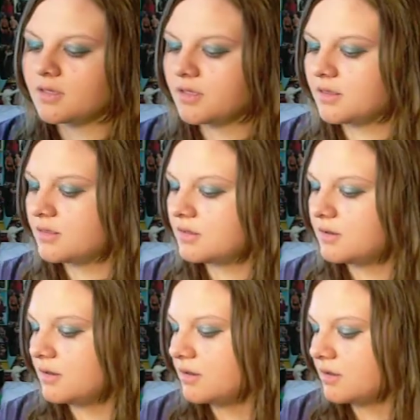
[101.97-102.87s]

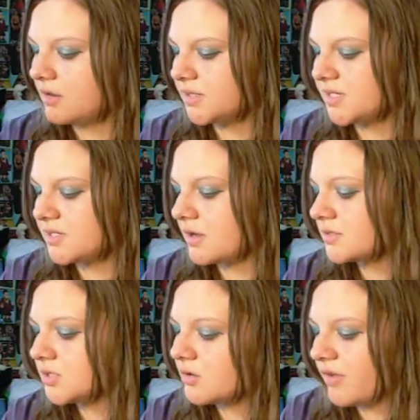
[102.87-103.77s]
And it says
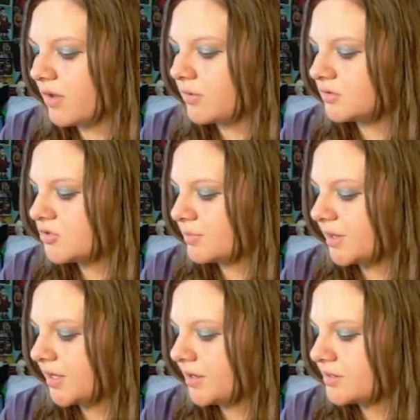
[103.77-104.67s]
also available
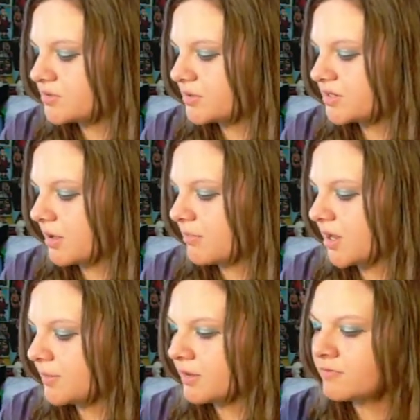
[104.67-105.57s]
Triple H, which I'm
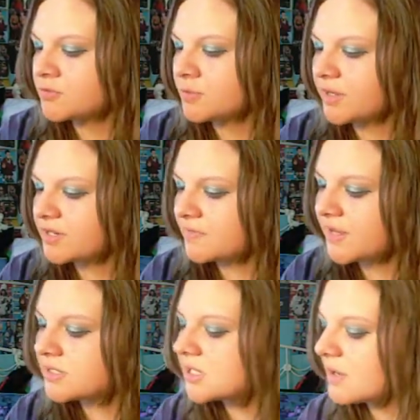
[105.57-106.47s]
not a big Triple H
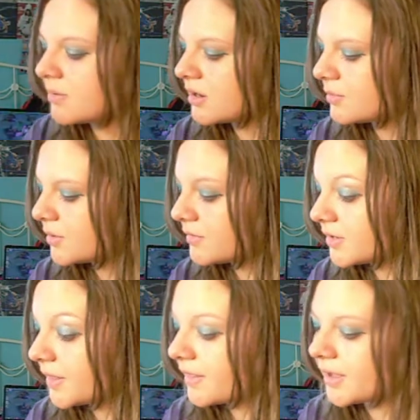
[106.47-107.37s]
fan, so I probably won't even
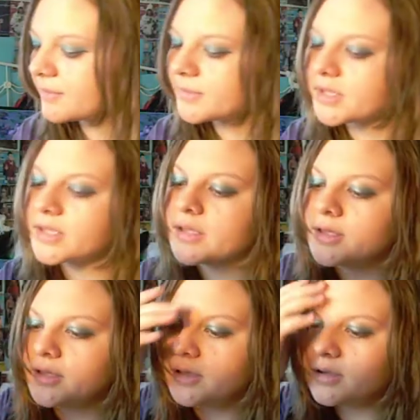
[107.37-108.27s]
get that. But
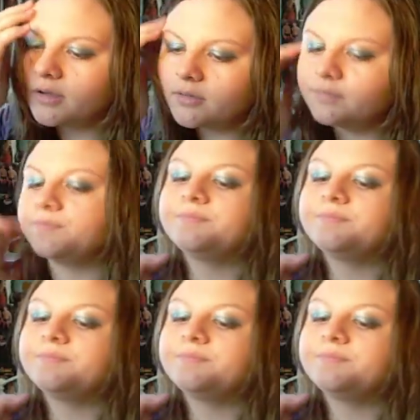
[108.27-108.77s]
um,